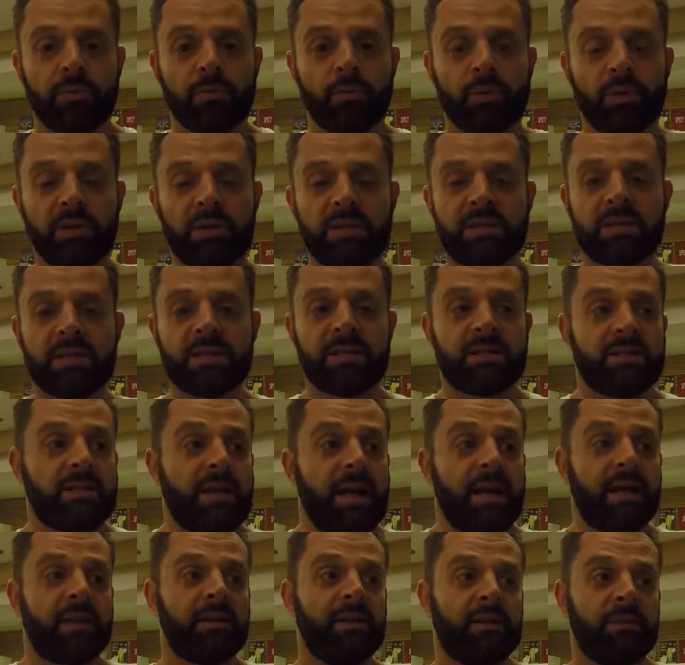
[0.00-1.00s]
What is it
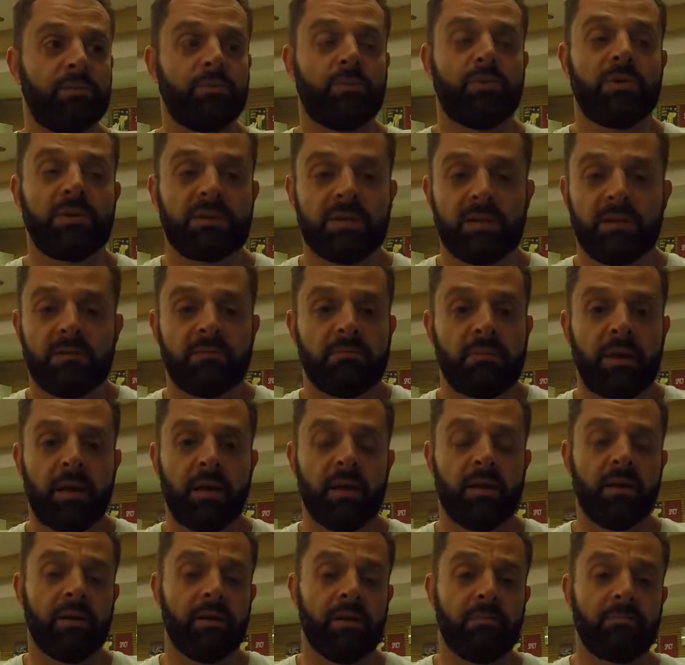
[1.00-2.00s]
exactly? What is it?
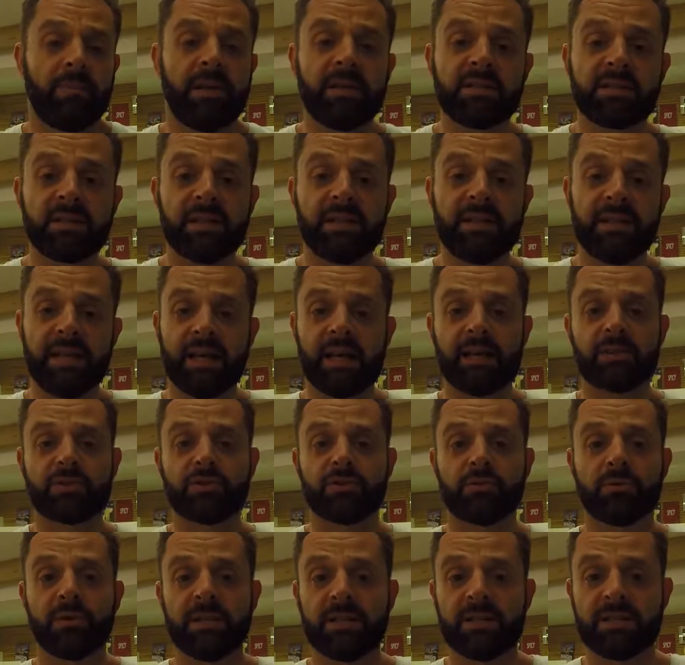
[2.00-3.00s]
And basically the
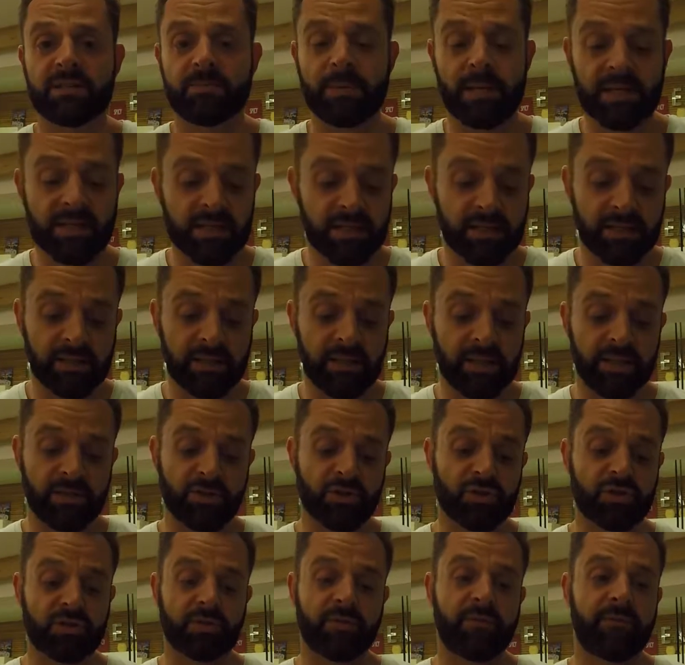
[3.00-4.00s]
answer is it's
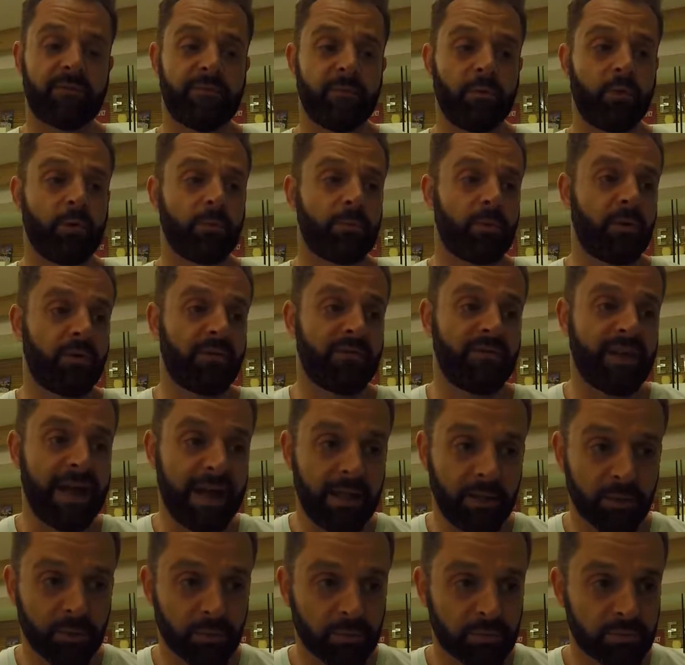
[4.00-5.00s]
just a form of
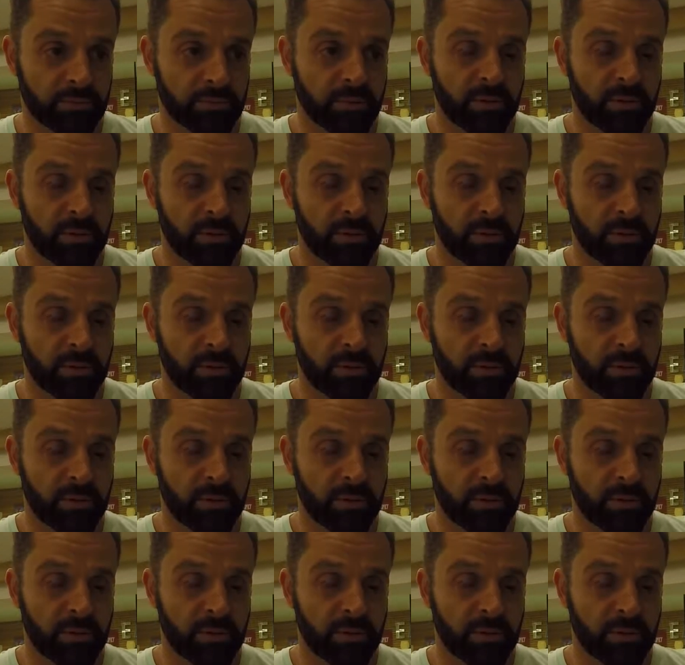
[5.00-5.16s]
value.